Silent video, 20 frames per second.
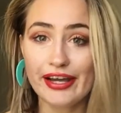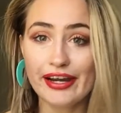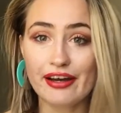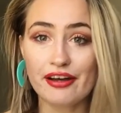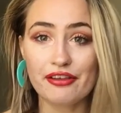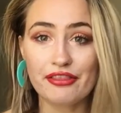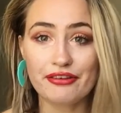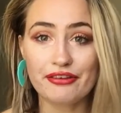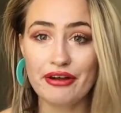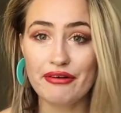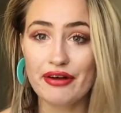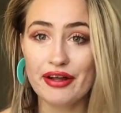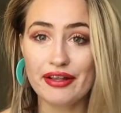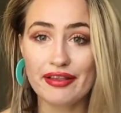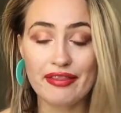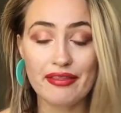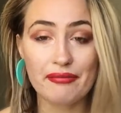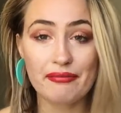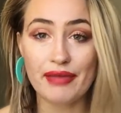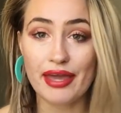I'll throw on
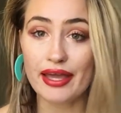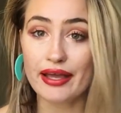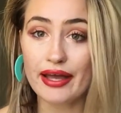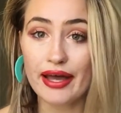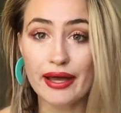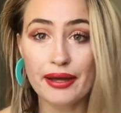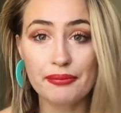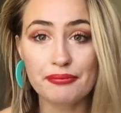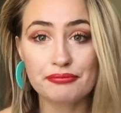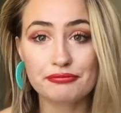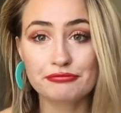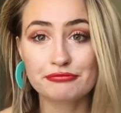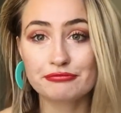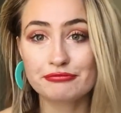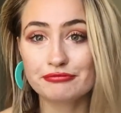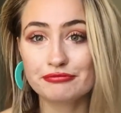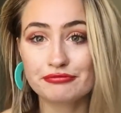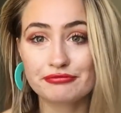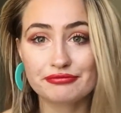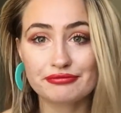some makeup.
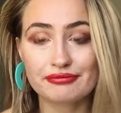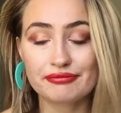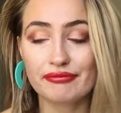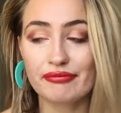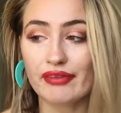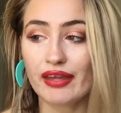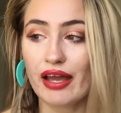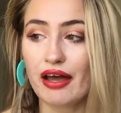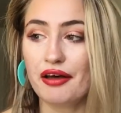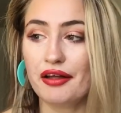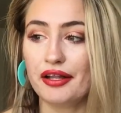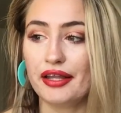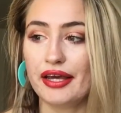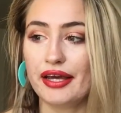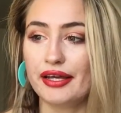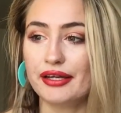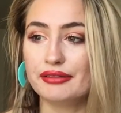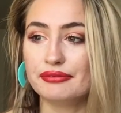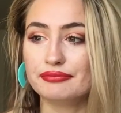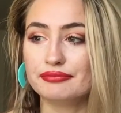
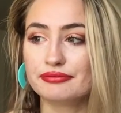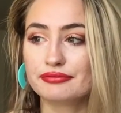I'll